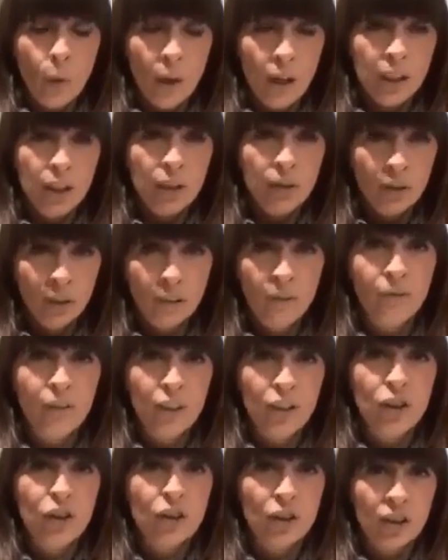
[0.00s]
where you've
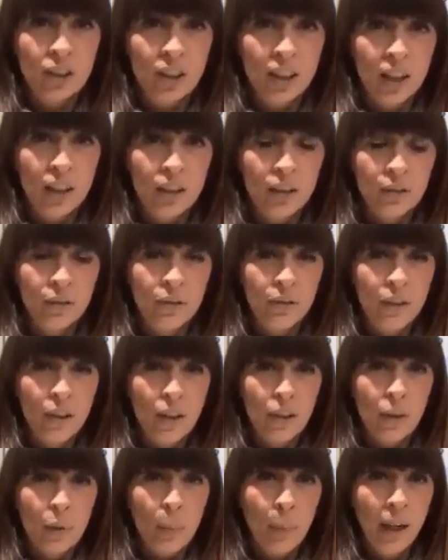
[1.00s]
convinced yourself
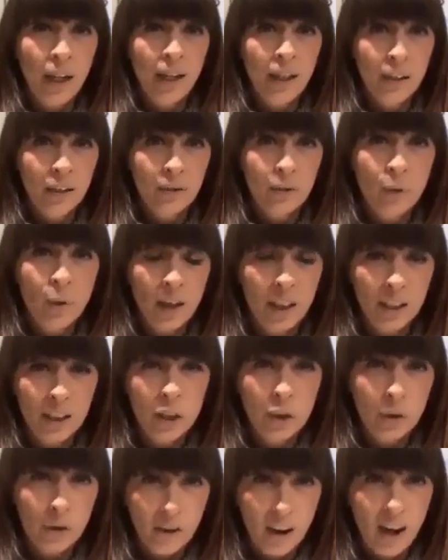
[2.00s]
the pain of where
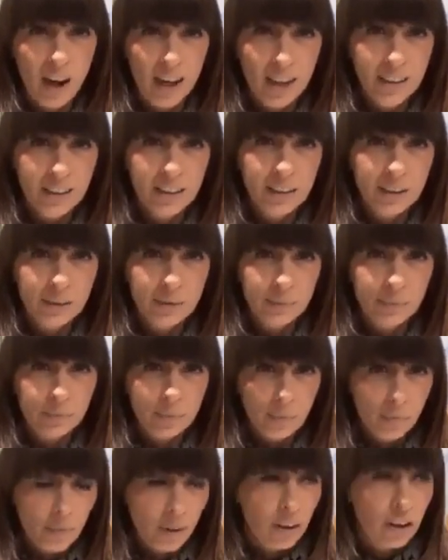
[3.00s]
you're at,
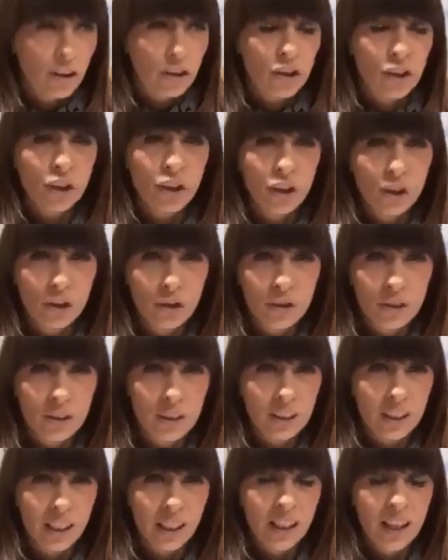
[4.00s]
the
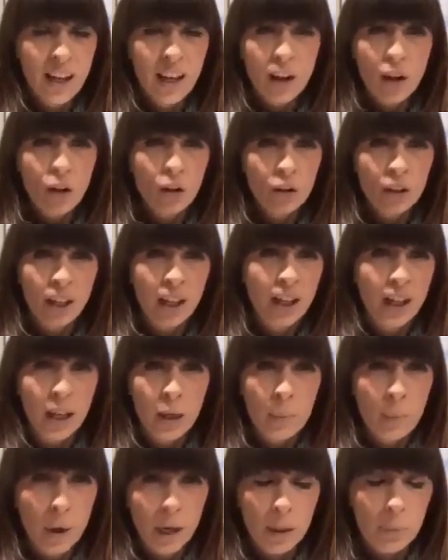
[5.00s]
security. Okay,
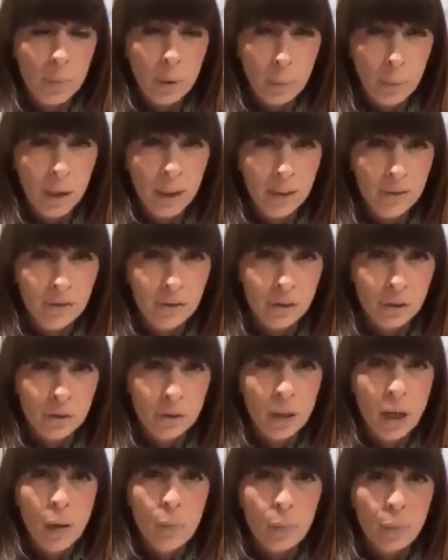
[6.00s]
it might be
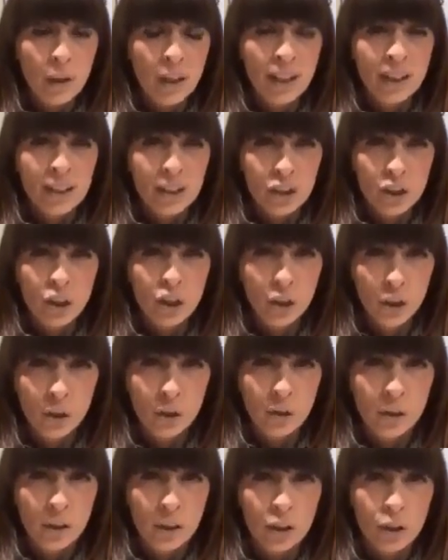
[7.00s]
painful, but it's
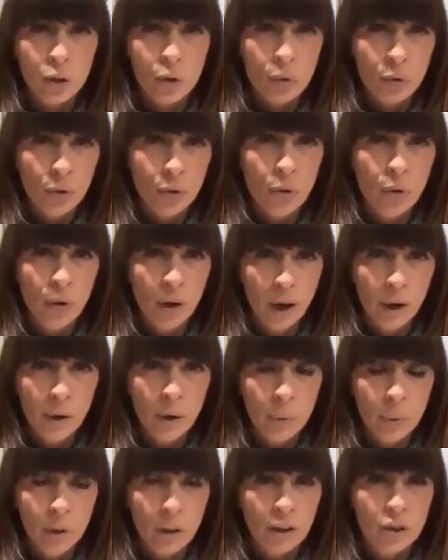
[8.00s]
secure. You know
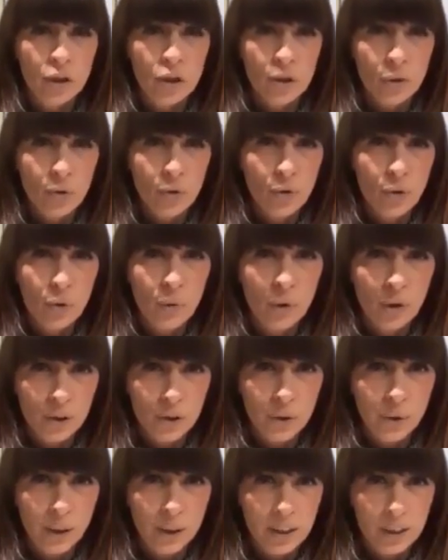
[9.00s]
how it works. You know what
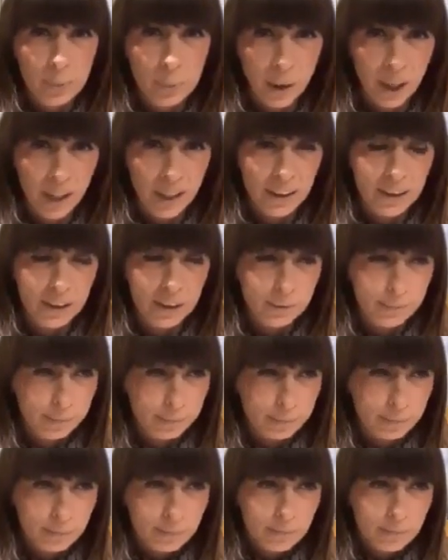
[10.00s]
to expect.